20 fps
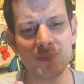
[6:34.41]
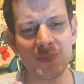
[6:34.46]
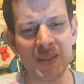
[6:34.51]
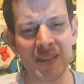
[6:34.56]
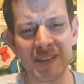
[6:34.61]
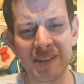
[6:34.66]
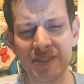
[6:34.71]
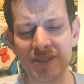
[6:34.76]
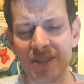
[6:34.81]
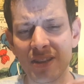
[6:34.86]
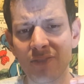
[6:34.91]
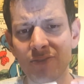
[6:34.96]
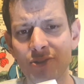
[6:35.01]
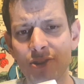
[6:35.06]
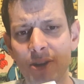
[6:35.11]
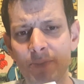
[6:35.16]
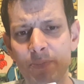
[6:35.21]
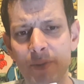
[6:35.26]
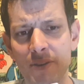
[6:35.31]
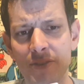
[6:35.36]
And until I've
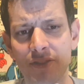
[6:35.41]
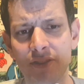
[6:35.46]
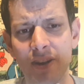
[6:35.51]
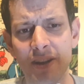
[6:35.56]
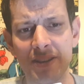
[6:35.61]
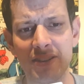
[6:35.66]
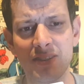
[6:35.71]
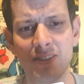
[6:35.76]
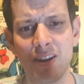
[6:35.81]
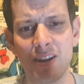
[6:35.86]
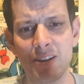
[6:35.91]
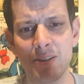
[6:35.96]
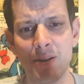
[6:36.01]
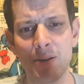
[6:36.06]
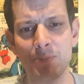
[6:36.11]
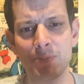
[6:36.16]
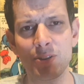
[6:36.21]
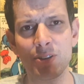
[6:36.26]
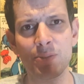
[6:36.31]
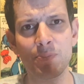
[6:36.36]
tried both side to side,
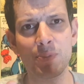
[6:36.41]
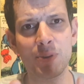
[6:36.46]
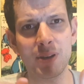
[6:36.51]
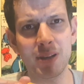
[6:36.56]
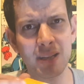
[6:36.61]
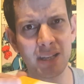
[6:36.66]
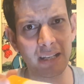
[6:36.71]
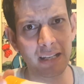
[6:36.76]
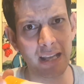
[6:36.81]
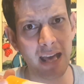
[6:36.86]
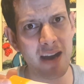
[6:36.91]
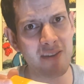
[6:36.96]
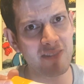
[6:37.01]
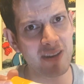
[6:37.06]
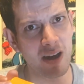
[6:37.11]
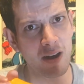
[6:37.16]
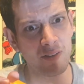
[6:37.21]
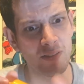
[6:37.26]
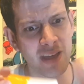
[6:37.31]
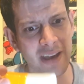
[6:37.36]
I'm going to put a little
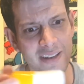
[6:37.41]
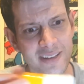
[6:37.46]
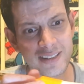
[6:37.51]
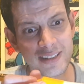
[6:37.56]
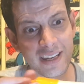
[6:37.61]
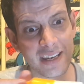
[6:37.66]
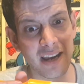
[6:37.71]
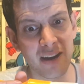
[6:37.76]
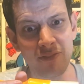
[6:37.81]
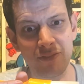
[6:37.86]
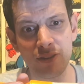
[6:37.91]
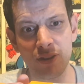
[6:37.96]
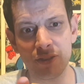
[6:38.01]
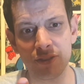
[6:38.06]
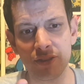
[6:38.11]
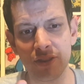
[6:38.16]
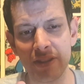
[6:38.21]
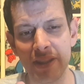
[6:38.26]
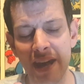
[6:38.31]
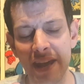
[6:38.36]
caveat on that and say I've
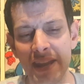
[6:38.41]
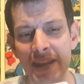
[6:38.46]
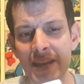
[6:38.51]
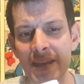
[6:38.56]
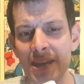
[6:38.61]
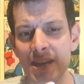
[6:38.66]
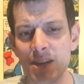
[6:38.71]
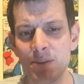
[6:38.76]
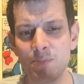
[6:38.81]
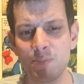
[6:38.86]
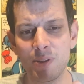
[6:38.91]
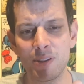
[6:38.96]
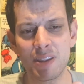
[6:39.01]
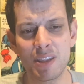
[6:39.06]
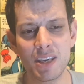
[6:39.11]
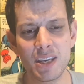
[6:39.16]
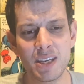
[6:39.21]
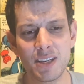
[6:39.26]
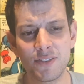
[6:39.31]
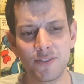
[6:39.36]
not done that. But
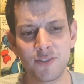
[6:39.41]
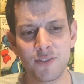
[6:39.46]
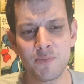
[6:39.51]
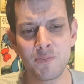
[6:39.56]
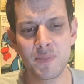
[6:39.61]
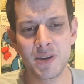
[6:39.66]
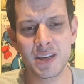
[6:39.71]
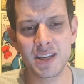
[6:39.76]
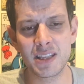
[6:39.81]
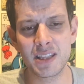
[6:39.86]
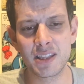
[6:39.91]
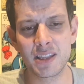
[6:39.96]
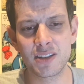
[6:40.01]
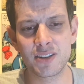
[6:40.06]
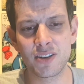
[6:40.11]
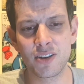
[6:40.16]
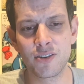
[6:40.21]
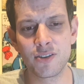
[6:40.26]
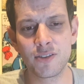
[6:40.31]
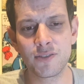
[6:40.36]
these, for me, there's
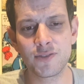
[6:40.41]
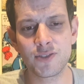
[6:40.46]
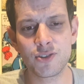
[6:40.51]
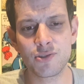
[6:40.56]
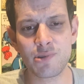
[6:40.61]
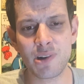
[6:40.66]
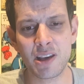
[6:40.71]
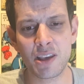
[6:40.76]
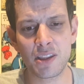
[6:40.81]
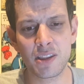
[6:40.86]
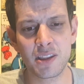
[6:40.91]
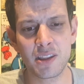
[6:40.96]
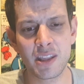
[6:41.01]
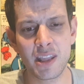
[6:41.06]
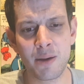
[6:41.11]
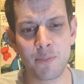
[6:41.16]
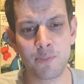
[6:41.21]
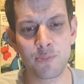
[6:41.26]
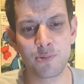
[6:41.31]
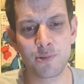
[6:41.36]
enough strength in
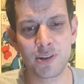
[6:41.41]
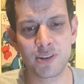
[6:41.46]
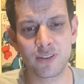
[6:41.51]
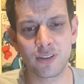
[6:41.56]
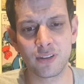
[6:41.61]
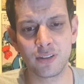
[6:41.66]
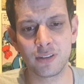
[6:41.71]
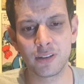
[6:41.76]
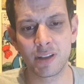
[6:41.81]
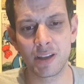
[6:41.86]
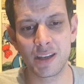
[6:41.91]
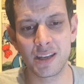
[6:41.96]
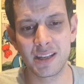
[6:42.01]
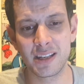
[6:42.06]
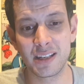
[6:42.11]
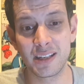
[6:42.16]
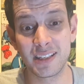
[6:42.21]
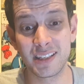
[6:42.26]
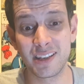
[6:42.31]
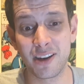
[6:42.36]
that bristle,
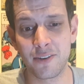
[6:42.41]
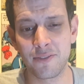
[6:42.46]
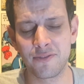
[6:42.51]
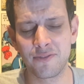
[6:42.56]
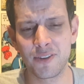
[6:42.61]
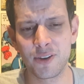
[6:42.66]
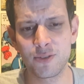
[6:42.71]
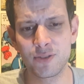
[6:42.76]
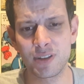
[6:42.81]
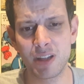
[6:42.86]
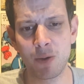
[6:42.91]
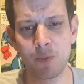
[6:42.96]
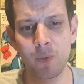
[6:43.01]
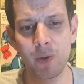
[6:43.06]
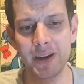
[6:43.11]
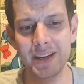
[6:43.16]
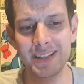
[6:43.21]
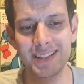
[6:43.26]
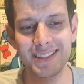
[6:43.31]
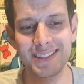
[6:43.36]
it, you know, feels that
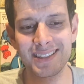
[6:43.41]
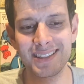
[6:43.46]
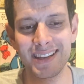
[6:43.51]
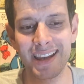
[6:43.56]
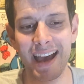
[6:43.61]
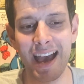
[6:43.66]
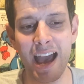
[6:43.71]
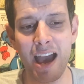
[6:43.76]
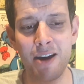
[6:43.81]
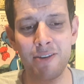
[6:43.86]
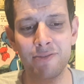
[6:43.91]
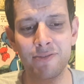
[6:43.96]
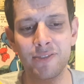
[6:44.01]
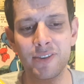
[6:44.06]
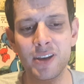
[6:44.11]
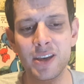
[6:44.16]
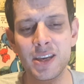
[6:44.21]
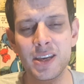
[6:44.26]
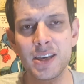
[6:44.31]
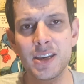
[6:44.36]
way, to have
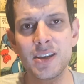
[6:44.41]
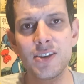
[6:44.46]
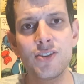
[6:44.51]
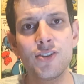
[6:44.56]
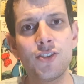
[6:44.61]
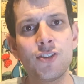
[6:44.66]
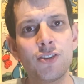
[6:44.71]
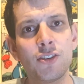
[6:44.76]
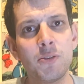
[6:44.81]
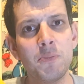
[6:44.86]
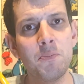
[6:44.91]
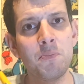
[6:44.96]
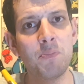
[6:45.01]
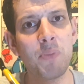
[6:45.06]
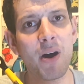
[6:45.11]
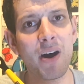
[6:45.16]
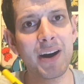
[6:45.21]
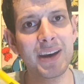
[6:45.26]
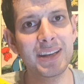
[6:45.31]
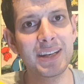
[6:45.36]
some
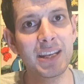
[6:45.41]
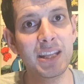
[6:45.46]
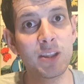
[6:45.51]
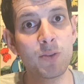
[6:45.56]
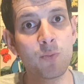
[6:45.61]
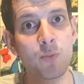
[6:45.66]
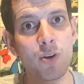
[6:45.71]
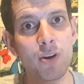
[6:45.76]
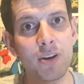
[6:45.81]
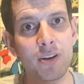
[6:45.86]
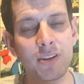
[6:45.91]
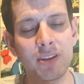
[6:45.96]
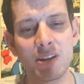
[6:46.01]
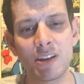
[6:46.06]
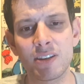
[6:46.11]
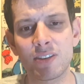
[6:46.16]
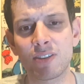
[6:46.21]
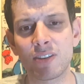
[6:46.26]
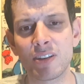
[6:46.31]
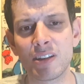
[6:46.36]
bite in the work that
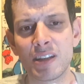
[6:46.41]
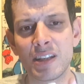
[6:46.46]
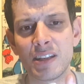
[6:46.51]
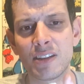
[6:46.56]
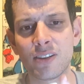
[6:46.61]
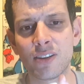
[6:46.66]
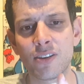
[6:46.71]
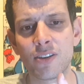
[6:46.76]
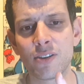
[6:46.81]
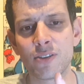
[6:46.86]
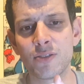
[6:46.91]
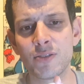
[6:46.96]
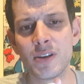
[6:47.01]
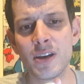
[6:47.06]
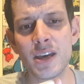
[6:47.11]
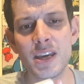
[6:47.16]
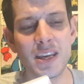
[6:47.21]
it's going to need to do.